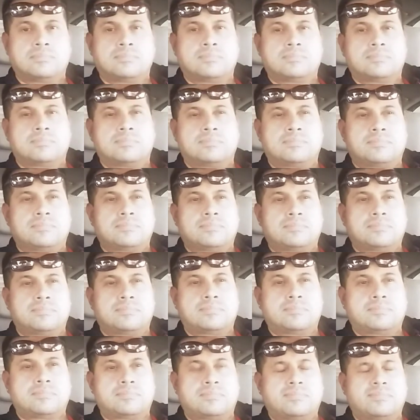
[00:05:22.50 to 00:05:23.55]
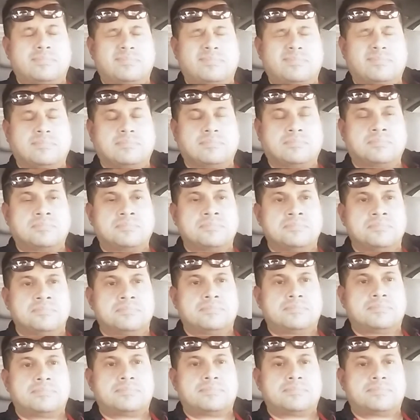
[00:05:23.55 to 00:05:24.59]

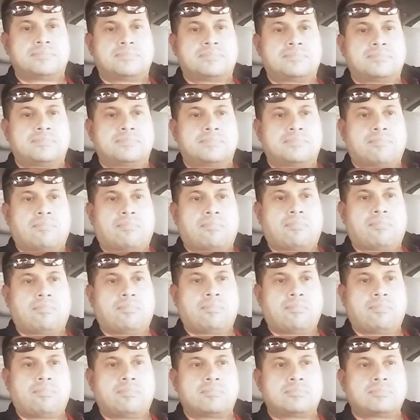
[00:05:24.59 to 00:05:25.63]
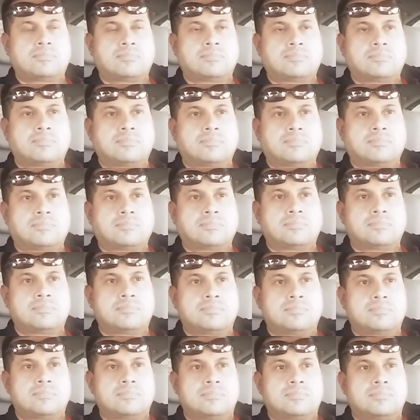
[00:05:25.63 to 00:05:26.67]

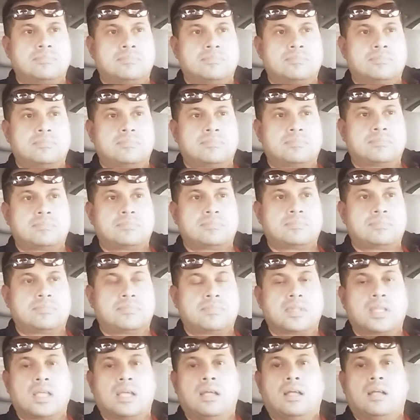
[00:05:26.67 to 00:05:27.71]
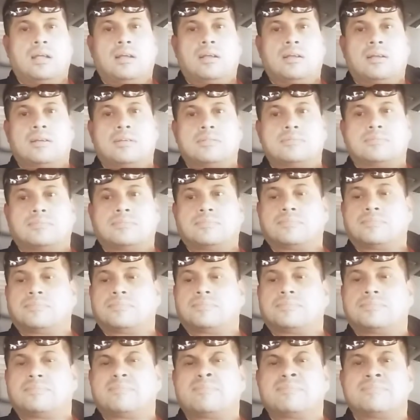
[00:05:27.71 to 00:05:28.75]

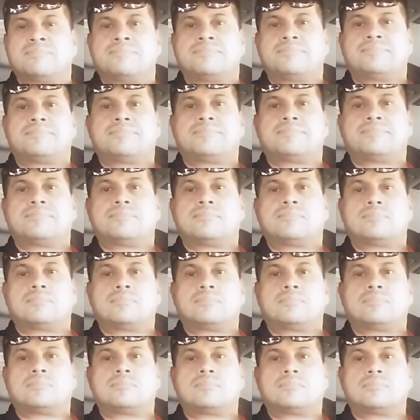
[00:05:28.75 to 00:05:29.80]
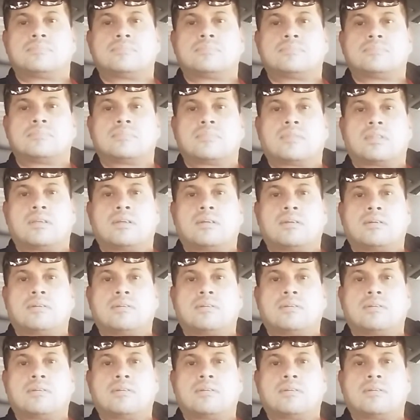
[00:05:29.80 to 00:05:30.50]
(not speaking)